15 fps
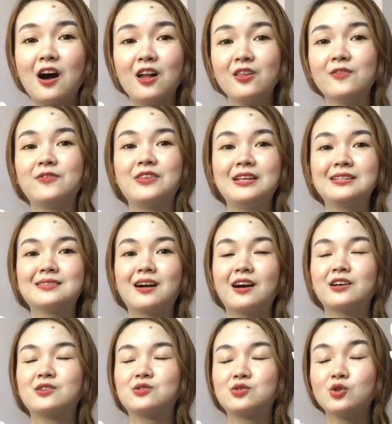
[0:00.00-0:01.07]
all of these
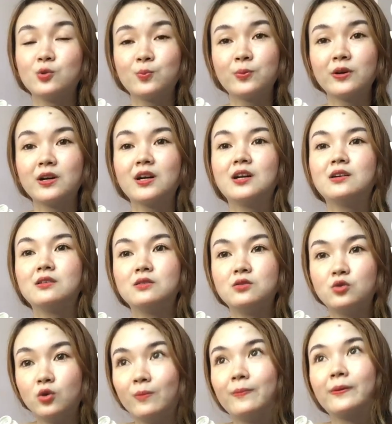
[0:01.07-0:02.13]
are super
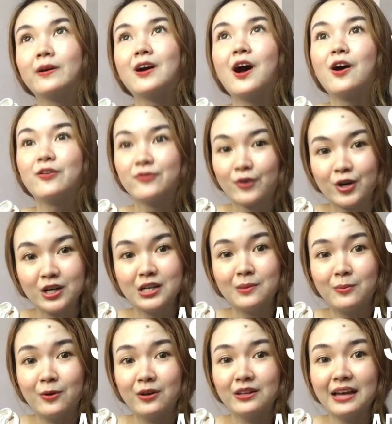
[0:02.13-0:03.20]
duper
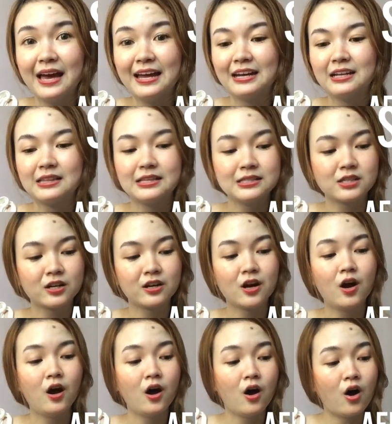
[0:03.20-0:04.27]
affordable and these are
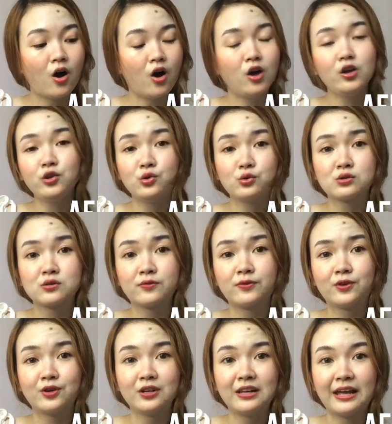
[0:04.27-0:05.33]
all
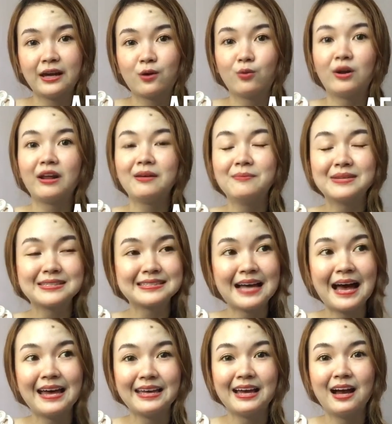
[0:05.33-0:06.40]
useful, like walay
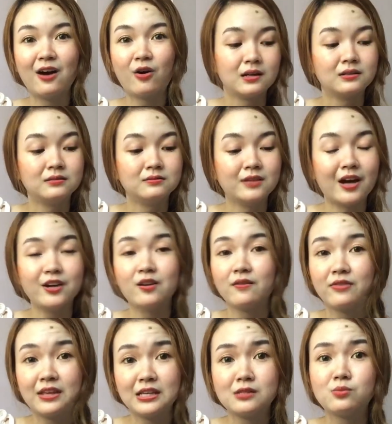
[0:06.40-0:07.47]
masayang. None
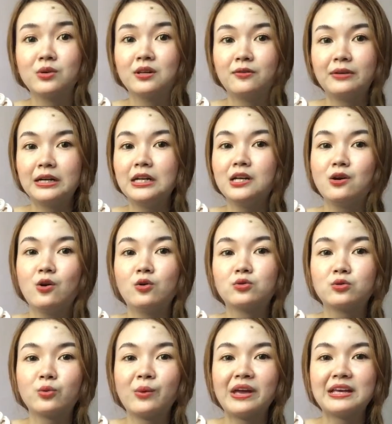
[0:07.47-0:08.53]
of these will really go
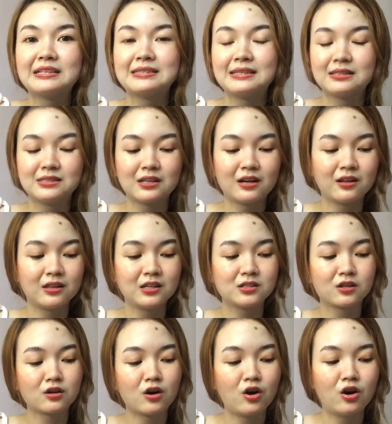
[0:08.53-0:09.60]
to waste.
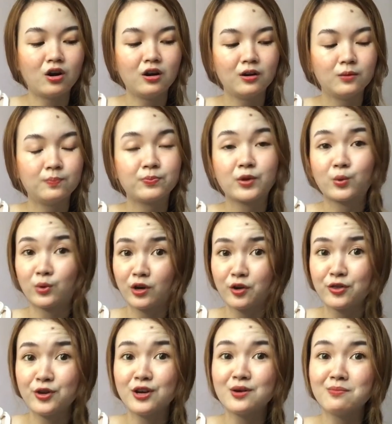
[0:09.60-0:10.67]
These are all
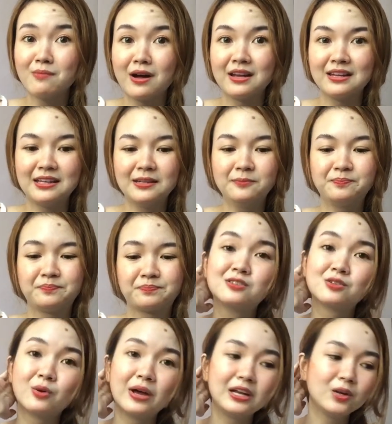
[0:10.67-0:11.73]
worth your money.
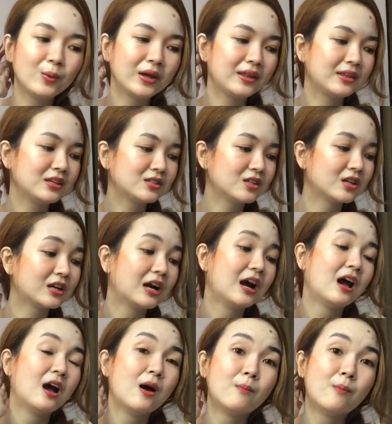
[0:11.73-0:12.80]
So anyway, these are
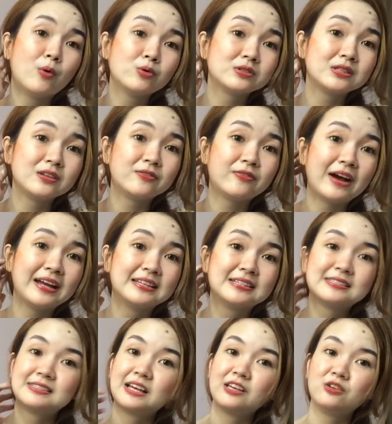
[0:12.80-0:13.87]
mostly
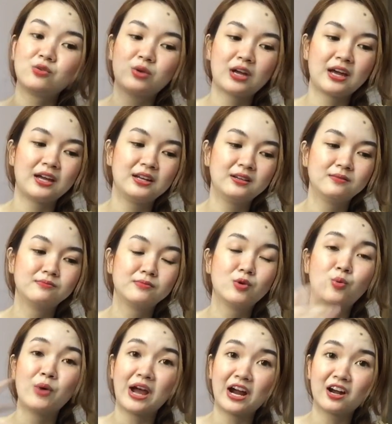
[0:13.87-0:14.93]
finds that you can
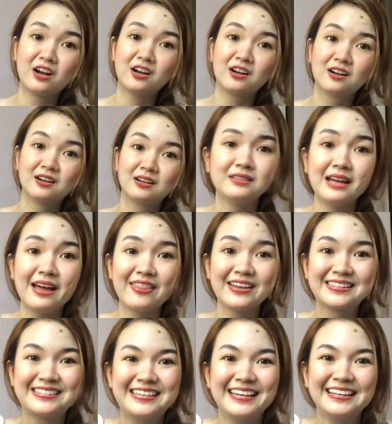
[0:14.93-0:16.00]
wear. Yeah,
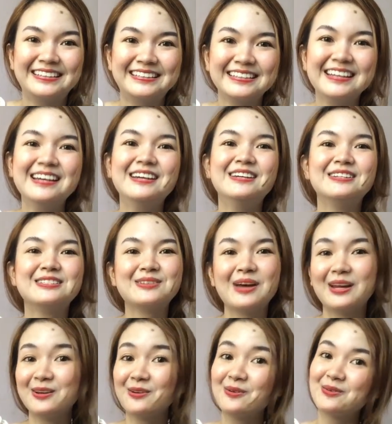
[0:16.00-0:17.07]
that's it. So
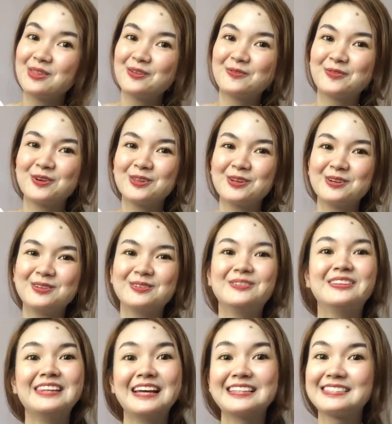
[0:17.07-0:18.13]
anyway, without further
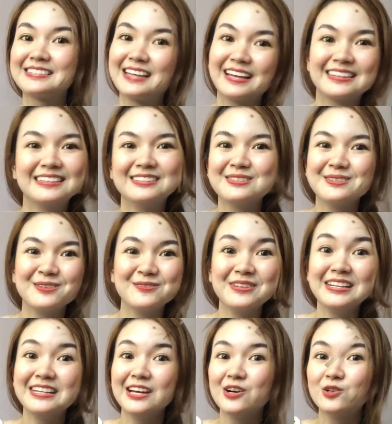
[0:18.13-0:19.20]
ado, let's get into the
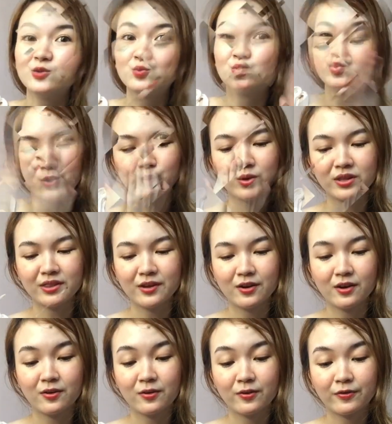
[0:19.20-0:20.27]
video. Start with the
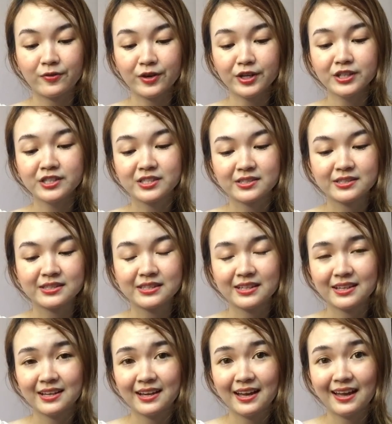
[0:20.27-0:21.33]
first
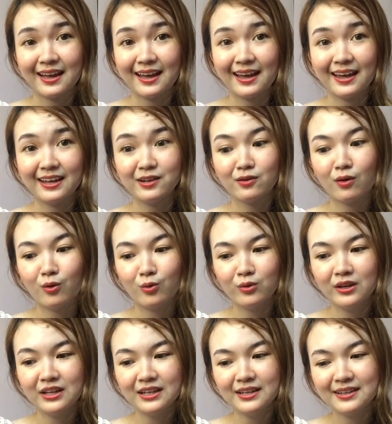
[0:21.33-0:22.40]
and
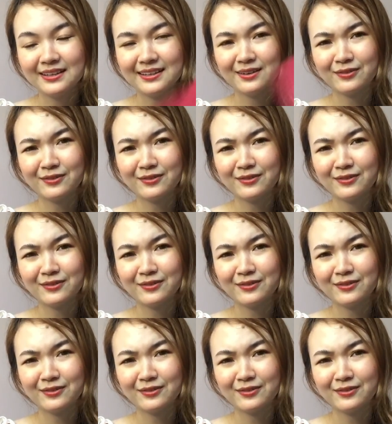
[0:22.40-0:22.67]
only